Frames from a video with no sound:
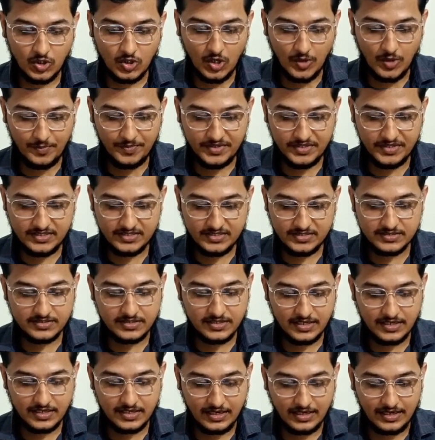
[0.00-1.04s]
copy this
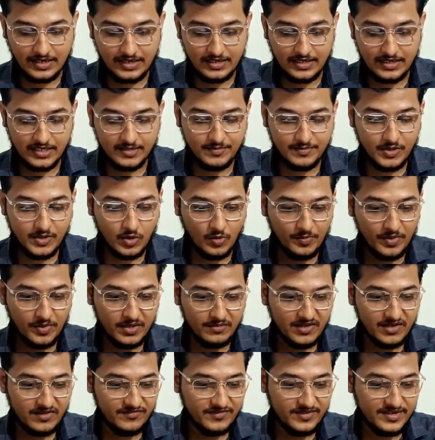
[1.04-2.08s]
and let me
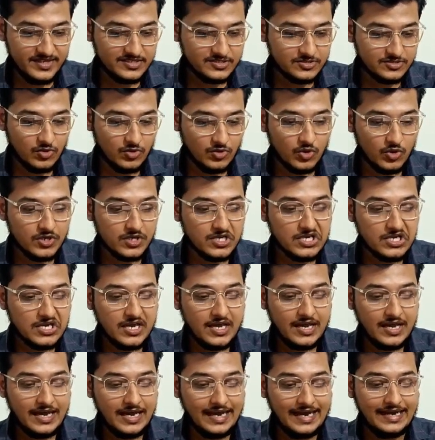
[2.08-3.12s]
open my V S Code
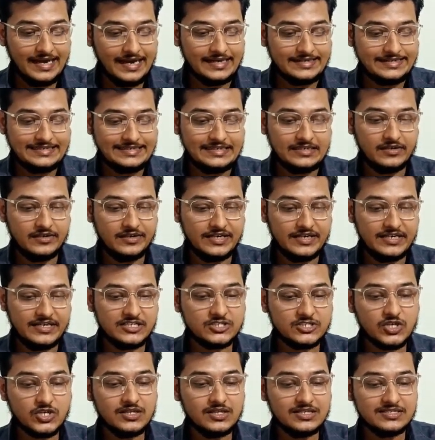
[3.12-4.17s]
and uh,
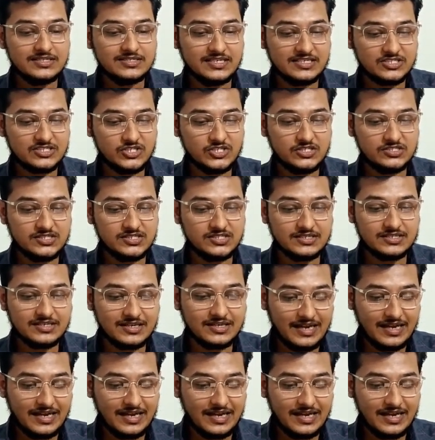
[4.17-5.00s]
install this extension